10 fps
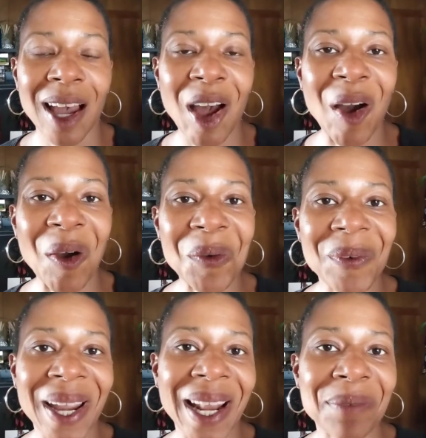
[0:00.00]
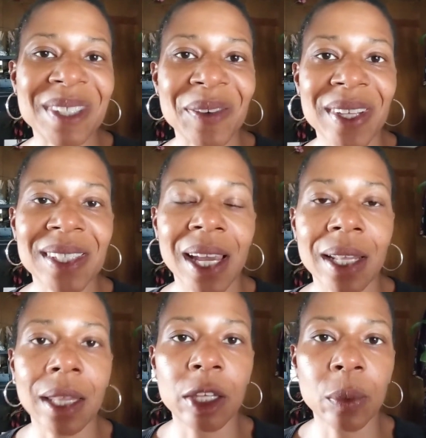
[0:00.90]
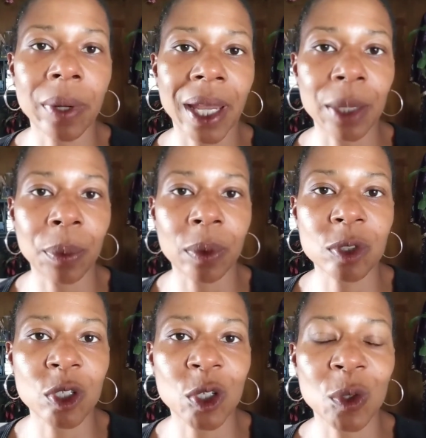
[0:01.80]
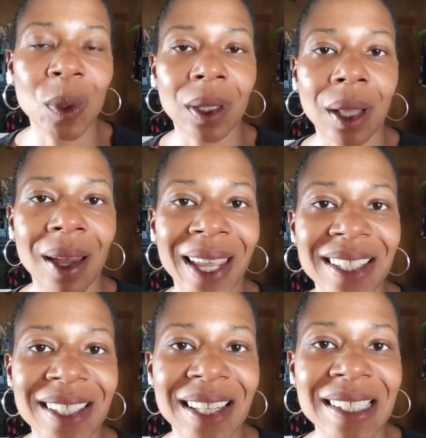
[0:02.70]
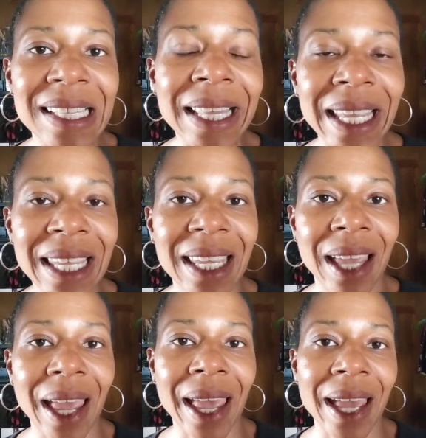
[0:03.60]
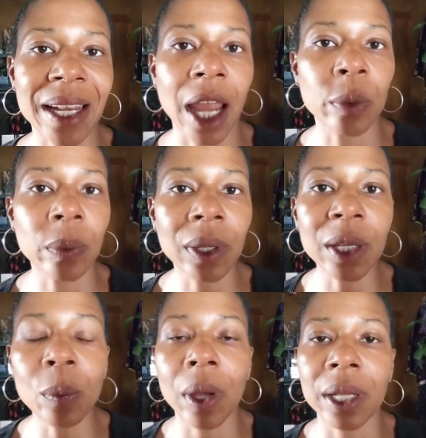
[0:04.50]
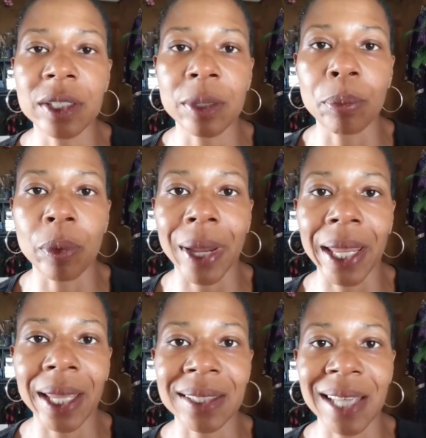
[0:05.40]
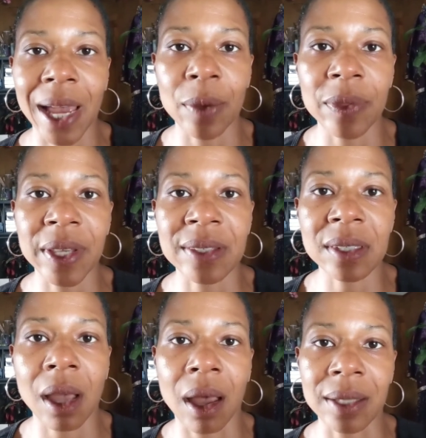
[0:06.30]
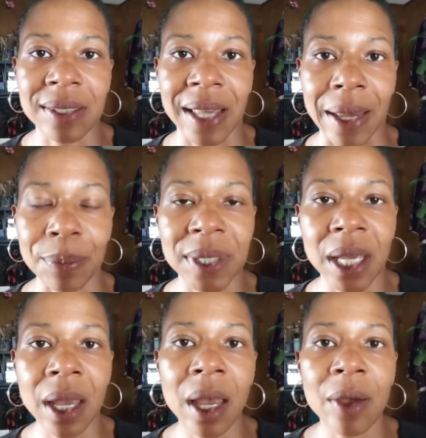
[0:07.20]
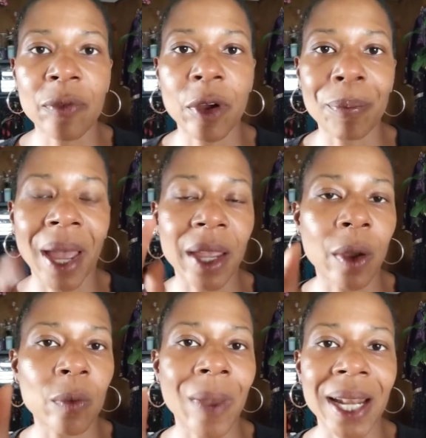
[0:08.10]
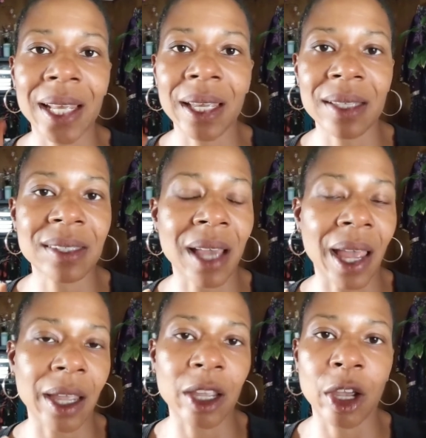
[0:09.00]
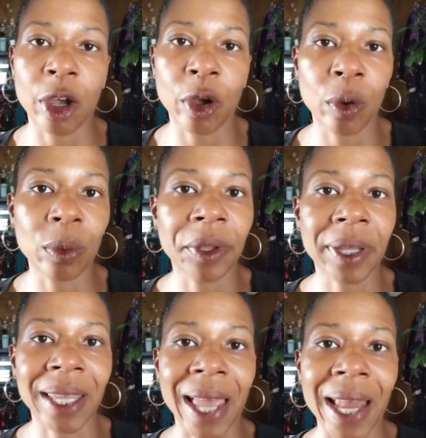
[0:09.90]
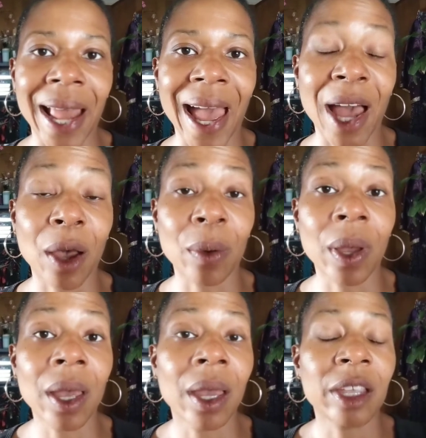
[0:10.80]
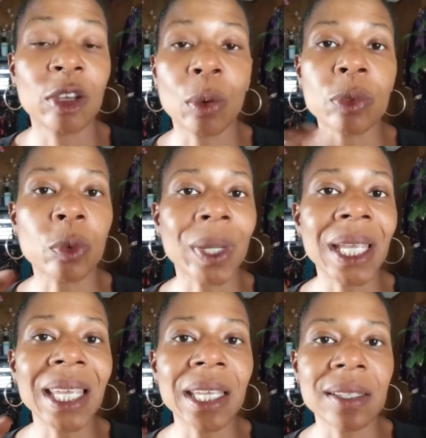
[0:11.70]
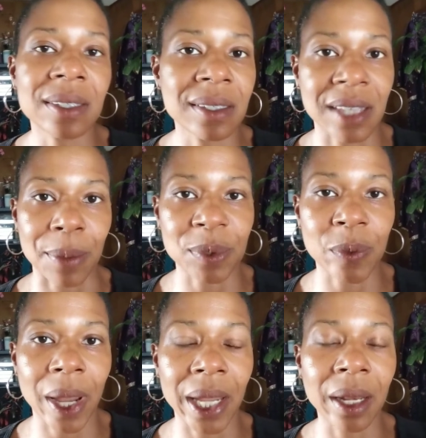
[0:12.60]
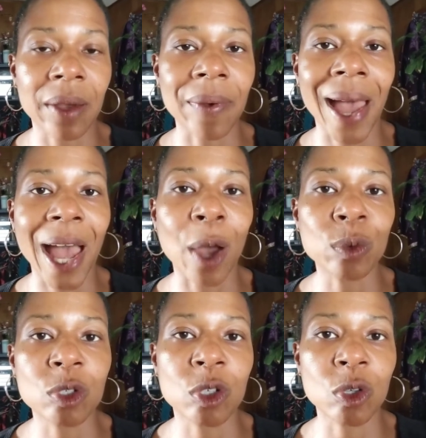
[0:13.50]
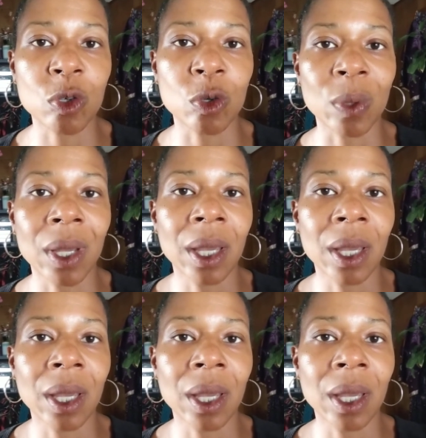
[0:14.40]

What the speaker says: All right, I'm so excited that you were able to log into this link, and I really wanted to break down this concept from my ready, set, go, looking at how, three easy steps, right, of how to,